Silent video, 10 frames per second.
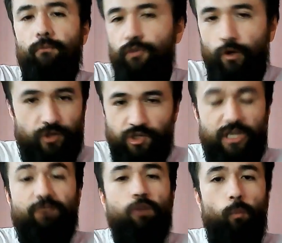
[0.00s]
they're
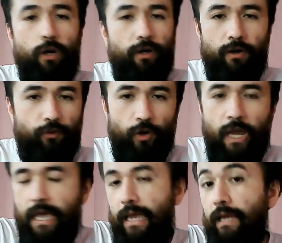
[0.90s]
distinct from one another
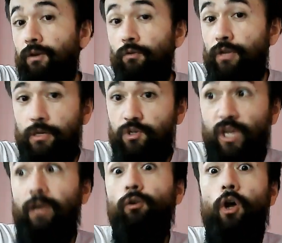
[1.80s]
in the
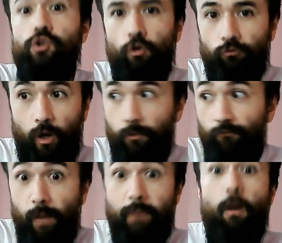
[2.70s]
psychological realm of
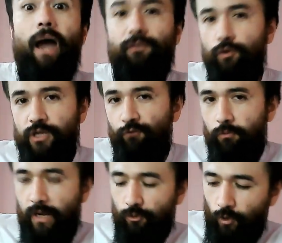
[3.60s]
my mind. They're
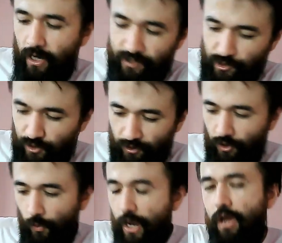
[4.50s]
different mental contents.
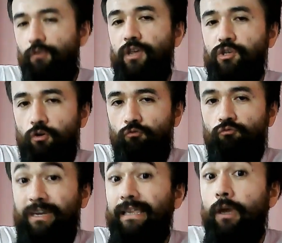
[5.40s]
No. These
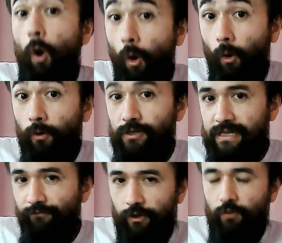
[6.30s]
really are
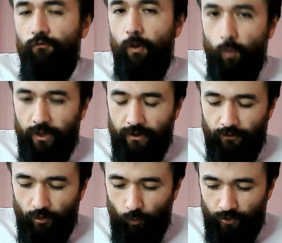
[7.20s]
different from one
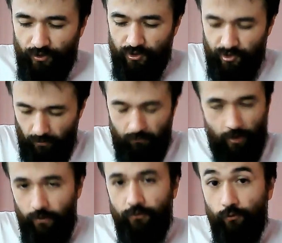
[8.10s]
another with this
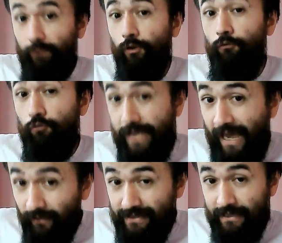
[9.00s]
in the level of
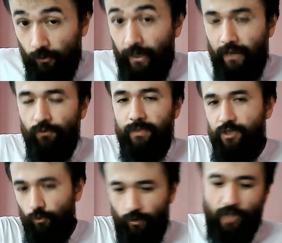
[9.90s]
reality, okay? The
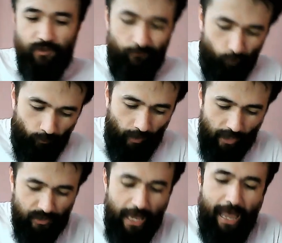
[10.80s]
material cause and the formal
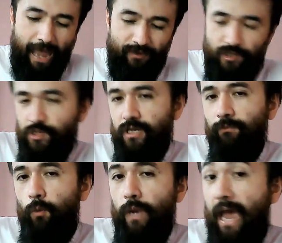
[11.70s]
cause. And this is
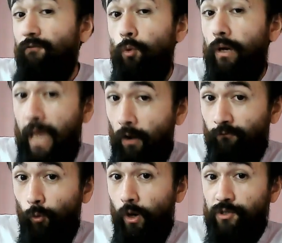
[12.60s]
something we have to
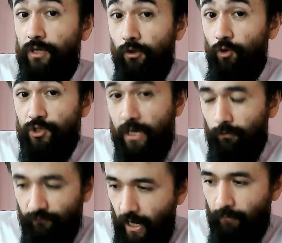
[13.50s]
account for as another
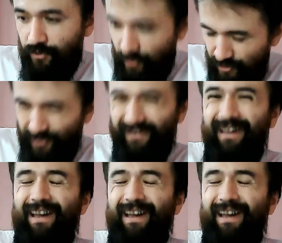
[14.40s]
example of composition.